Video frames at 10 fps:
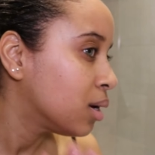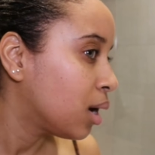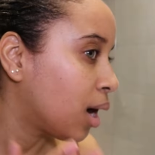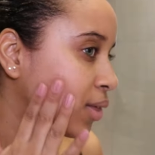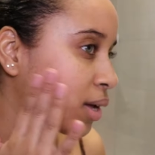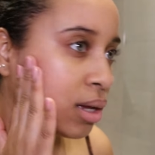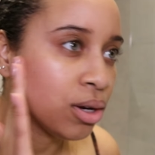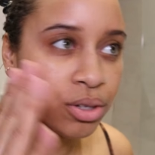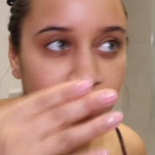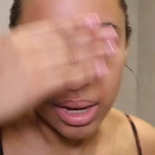I think I
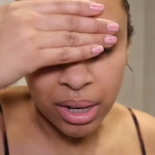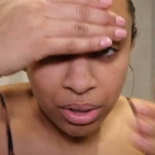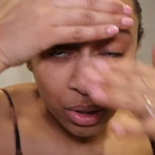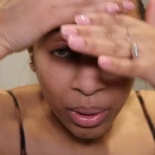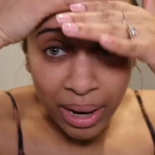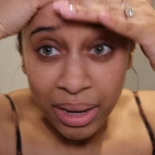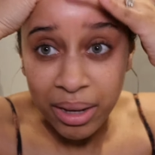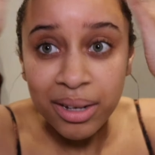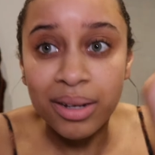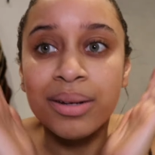look quite
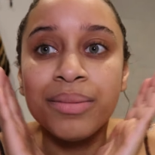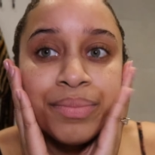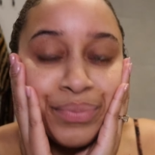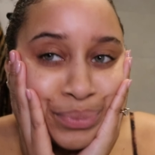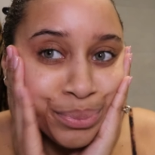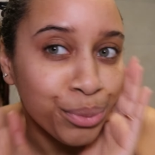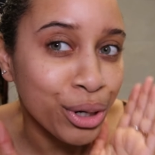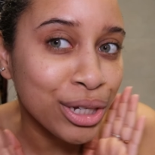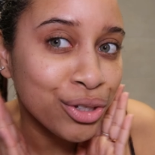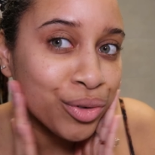
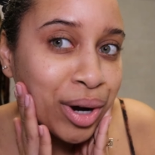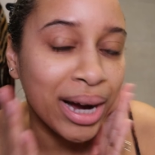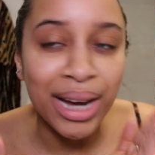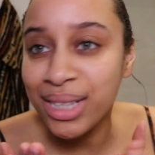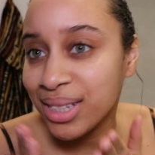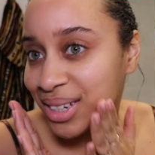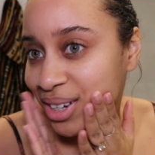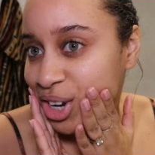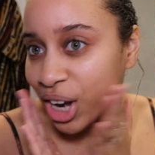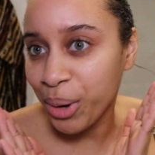moisturised,
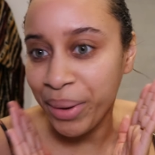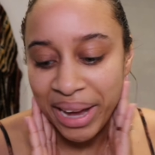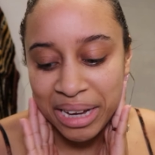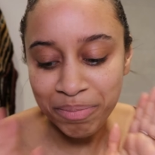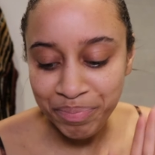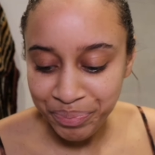glowy.